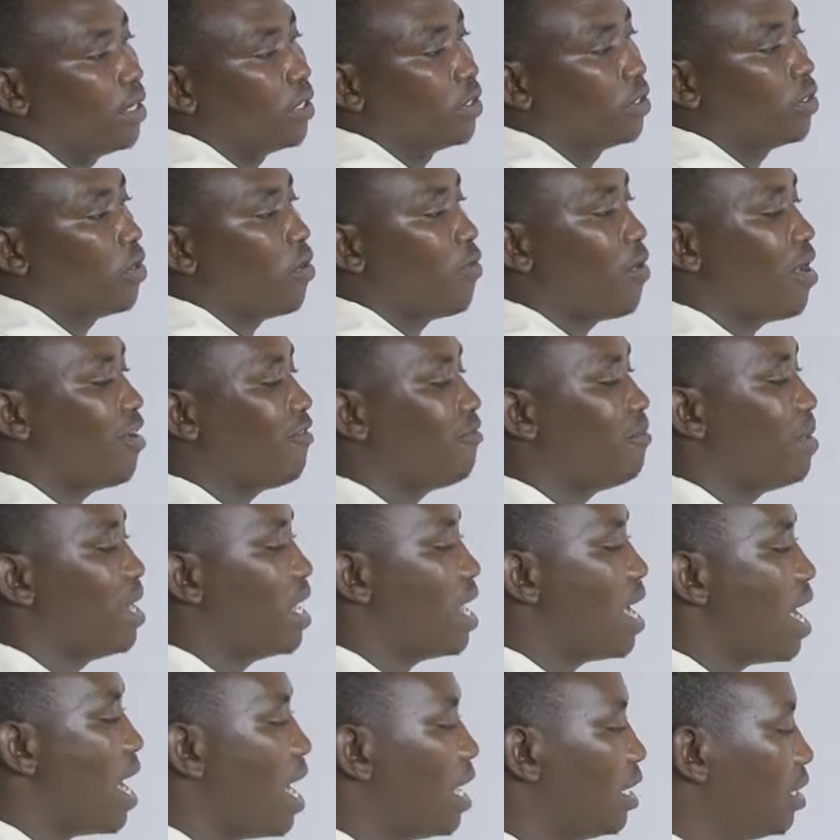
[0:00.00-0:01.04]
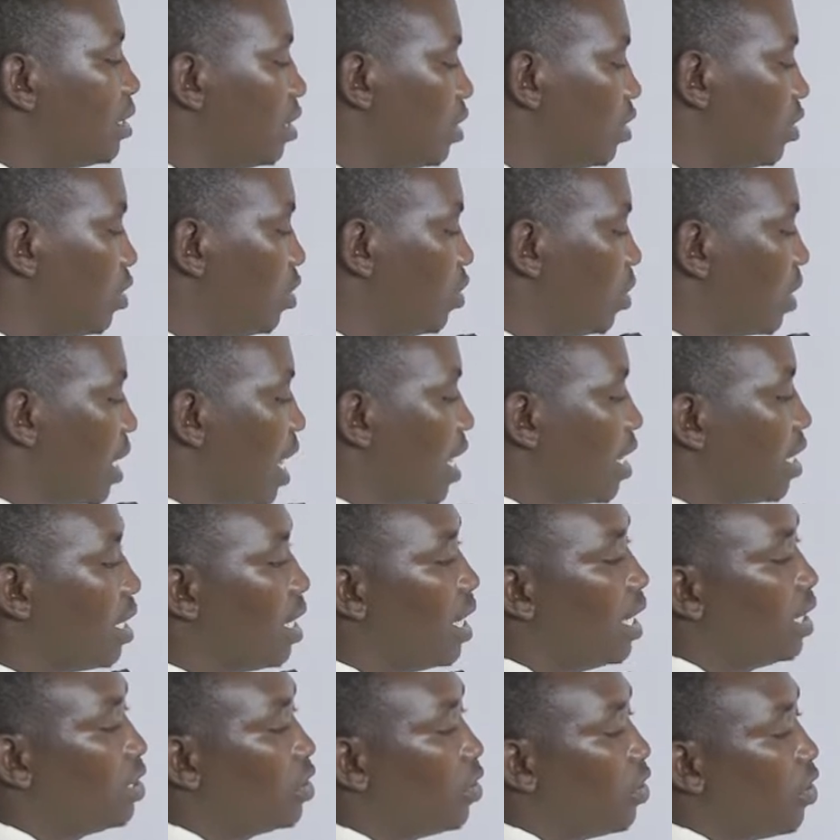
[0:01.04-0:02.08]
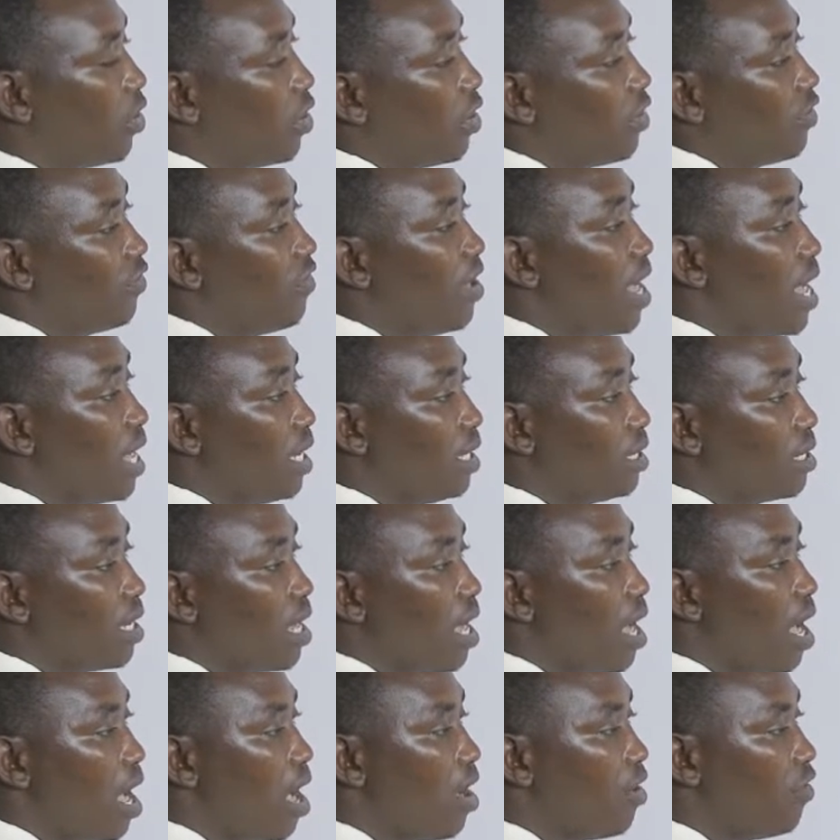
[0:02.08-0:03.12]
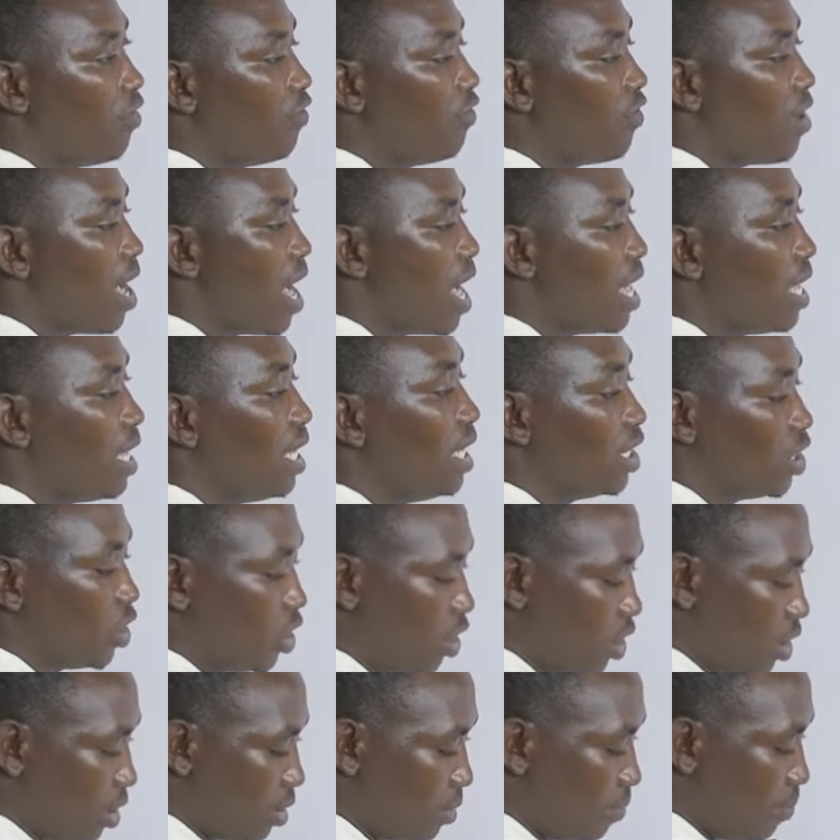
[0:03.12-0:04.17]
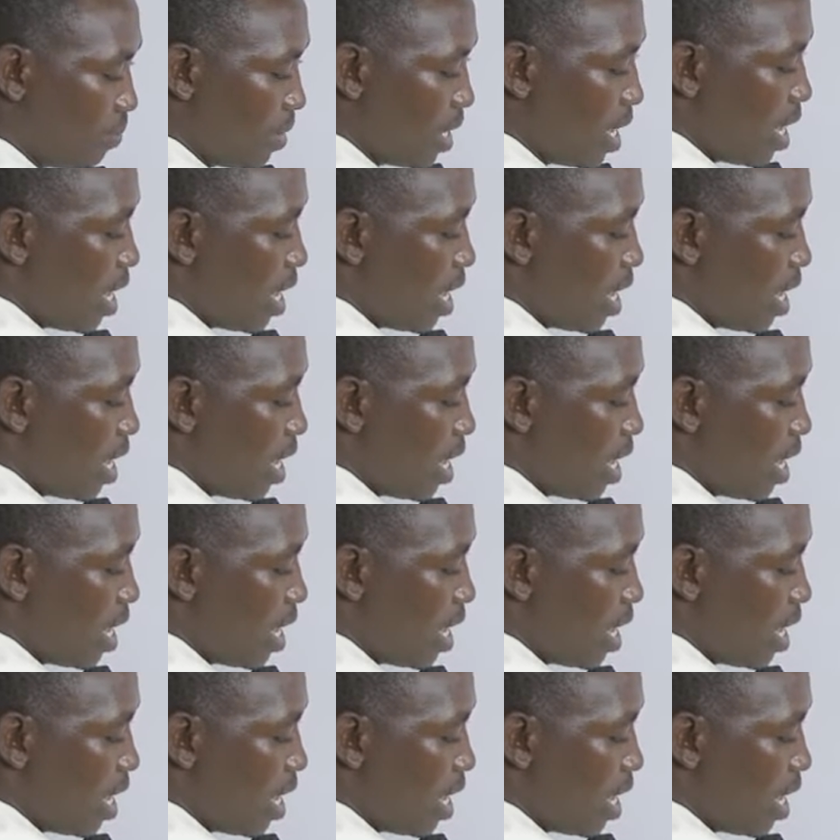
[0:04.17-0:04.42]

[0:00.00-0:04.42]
So we have been asked to calculate or find how far east.